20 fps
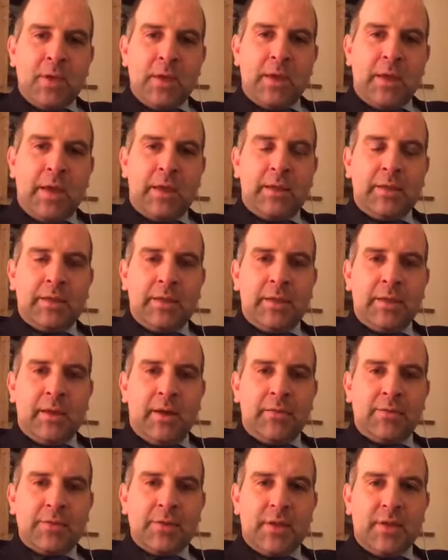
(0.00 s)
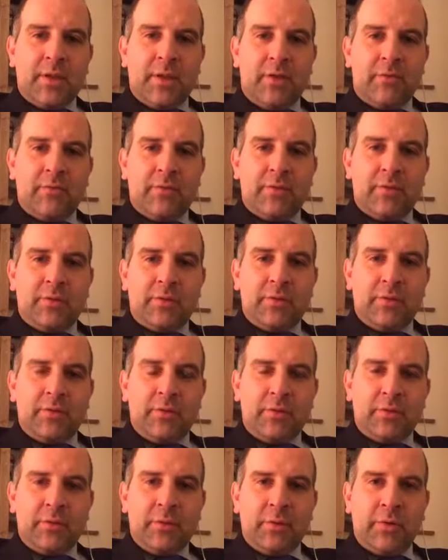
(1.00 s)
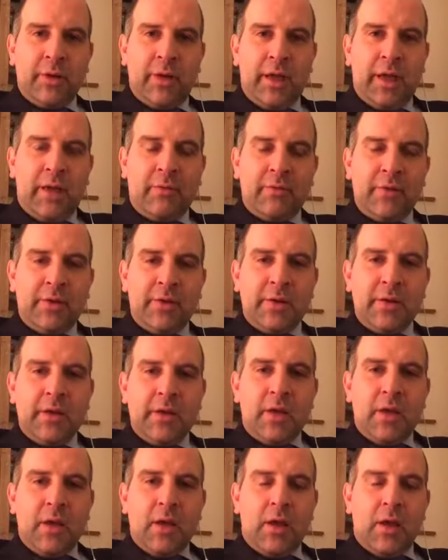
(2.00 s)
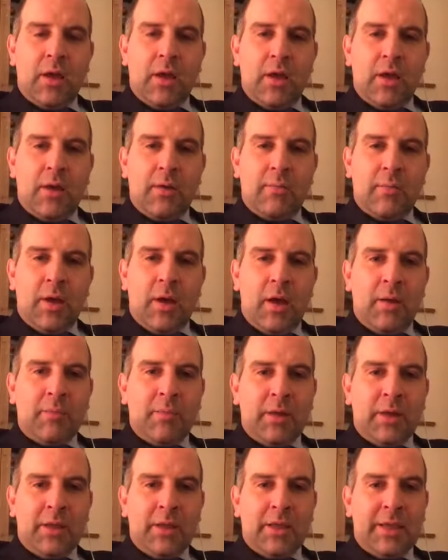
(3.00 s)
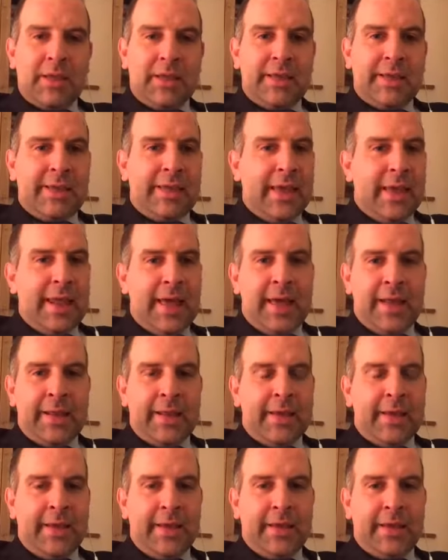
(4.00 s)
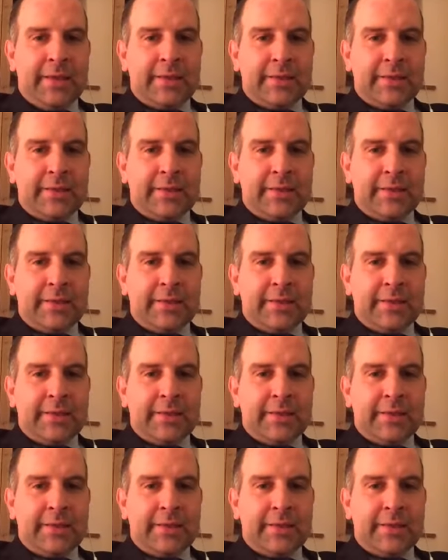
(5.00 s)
anything that I've said that I will do and I haven't, I'm going to get out of here.